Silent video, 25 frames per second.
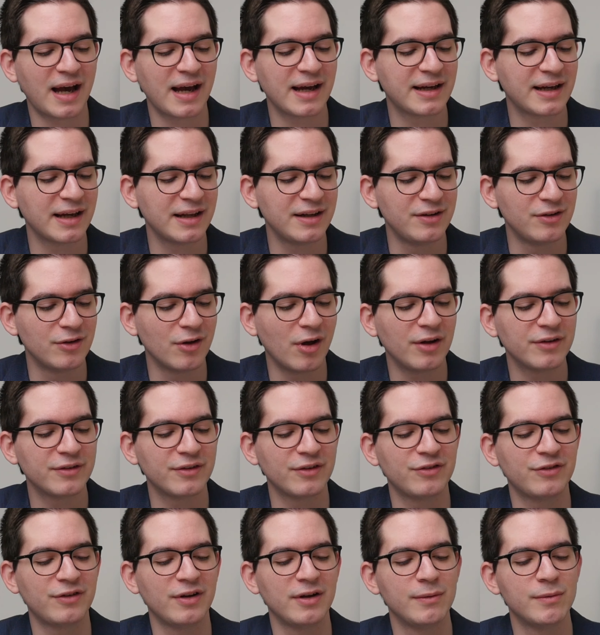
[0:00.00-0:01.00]
I cannot
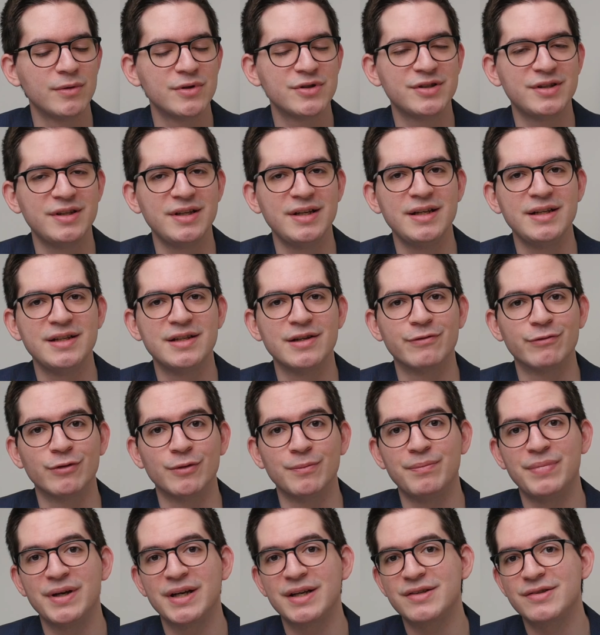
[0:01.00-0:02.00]
distinguish the
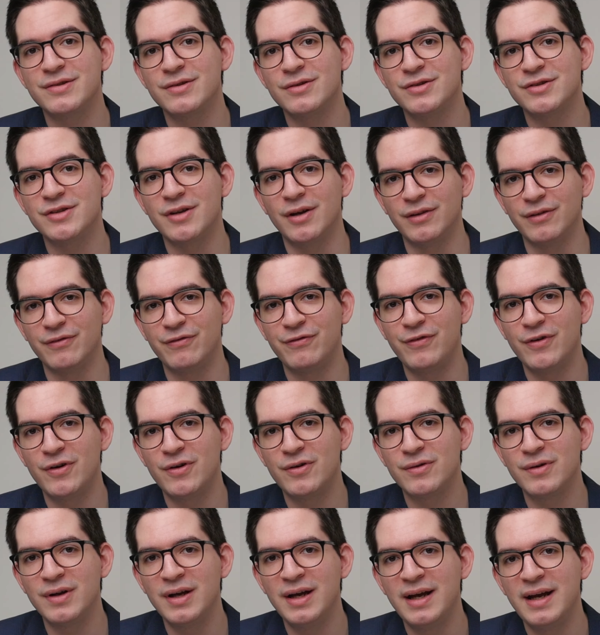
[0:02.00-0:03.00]
different pixels on the
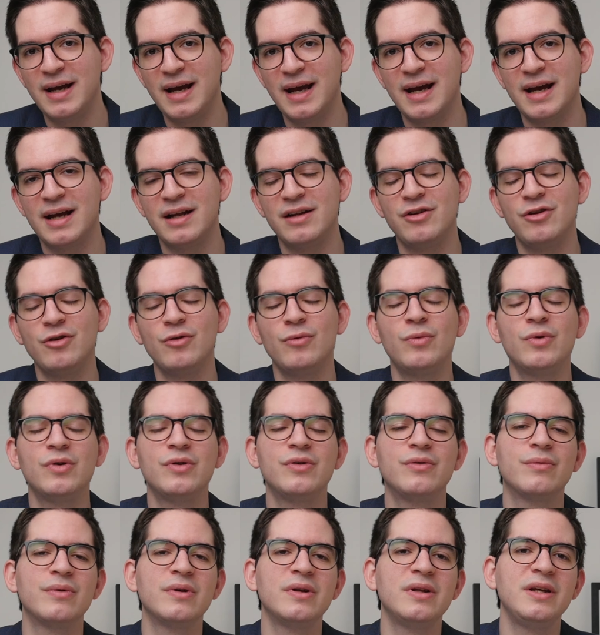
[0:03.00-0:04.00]
phone, and you
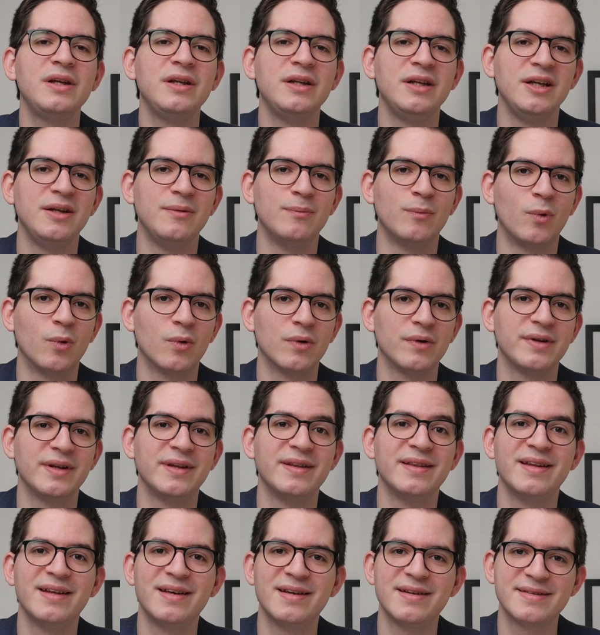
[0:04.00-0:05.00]
wouldn't really need more
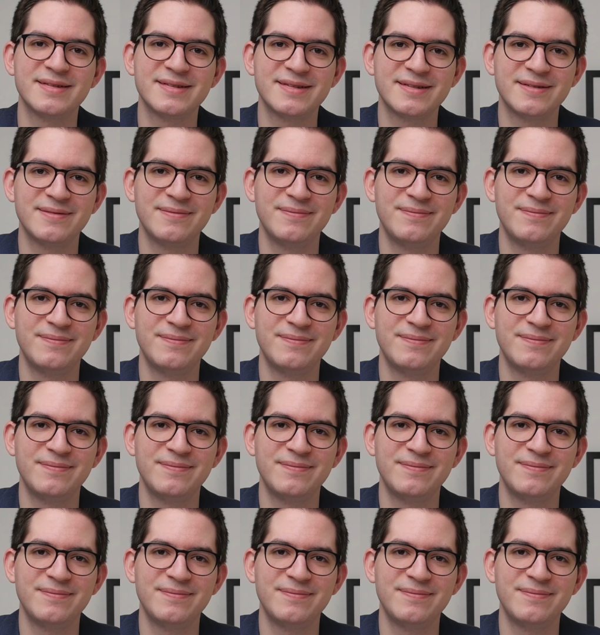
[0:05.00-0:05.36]
than this.